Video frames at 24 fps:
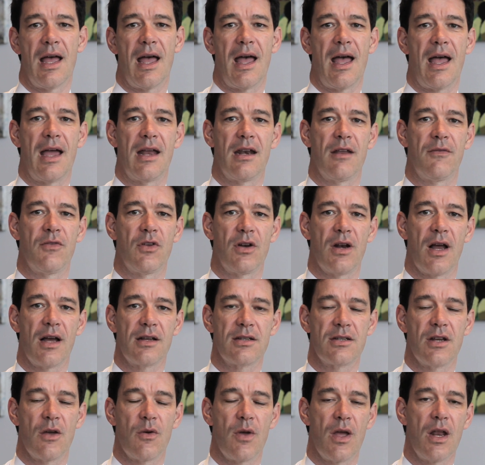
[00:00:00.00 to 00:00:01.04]
and if you'd like
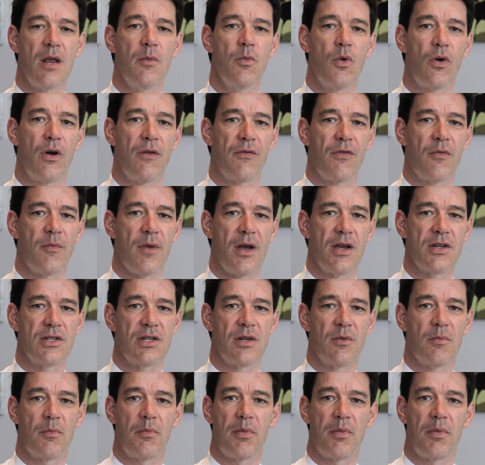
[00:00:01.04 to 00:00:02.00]
to know any more information,